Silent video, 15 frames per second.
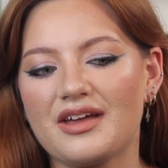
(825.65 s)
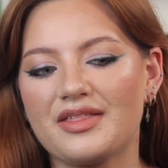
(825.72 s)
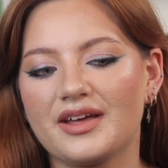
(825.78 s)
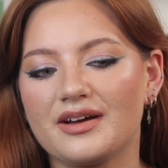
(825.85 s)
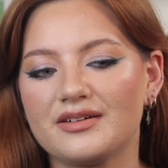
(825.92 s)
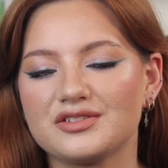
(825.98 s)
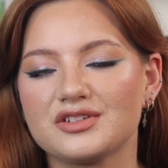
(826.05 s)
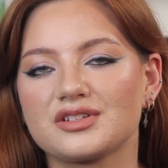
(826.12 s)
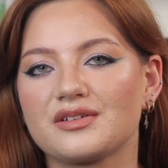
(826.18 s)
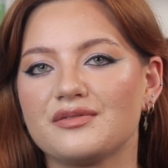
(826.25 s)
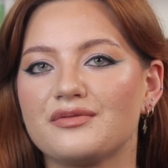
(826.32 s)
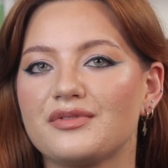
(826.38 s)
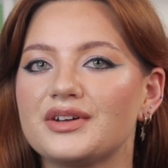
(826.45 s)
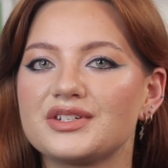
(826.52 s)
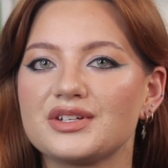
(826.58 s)
I think I was just
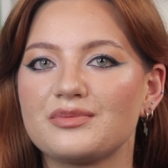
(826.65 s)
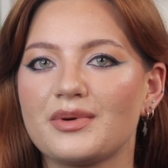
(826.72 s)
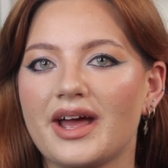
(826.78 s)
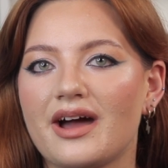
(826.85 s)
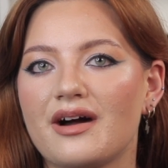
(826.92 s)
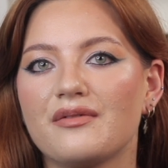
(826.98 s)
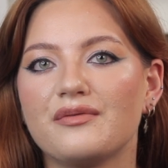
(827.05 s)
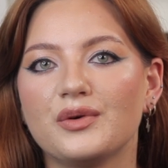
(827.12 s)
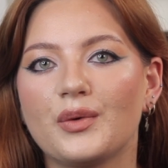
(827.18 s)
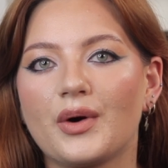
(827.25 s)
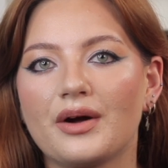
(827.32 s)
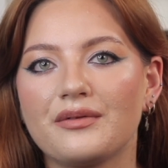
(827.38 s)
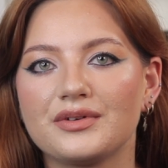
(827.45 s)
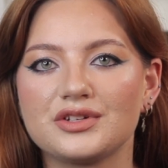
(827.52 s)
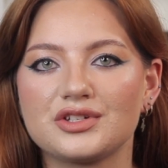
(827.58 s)
confronted by how full
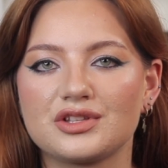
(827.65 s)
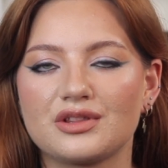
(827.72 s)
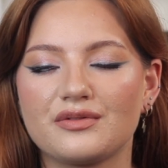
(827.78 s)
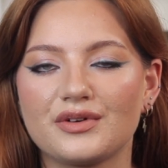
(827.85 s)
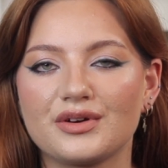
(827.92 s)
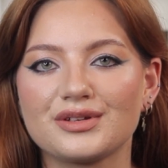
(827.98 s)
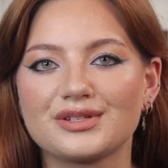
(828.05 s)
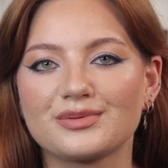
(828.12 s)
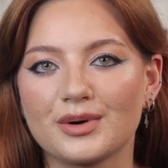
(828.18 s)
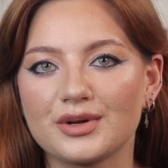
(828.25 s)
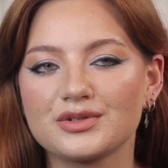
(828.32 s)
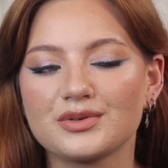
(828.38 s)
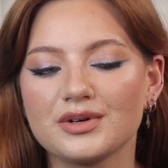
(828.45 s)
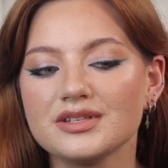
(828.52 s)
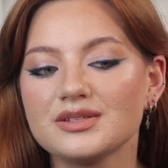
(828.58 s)
coverage the first
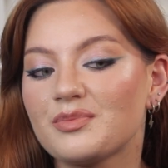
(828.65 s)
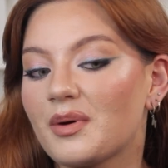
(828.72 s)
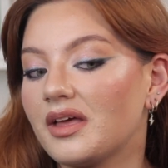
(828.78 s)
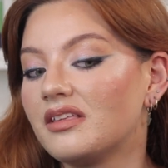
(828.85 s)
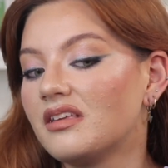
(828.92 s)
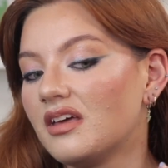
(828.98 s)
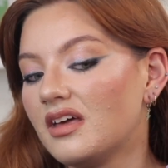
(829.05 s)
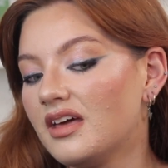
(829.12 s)
swatch was, but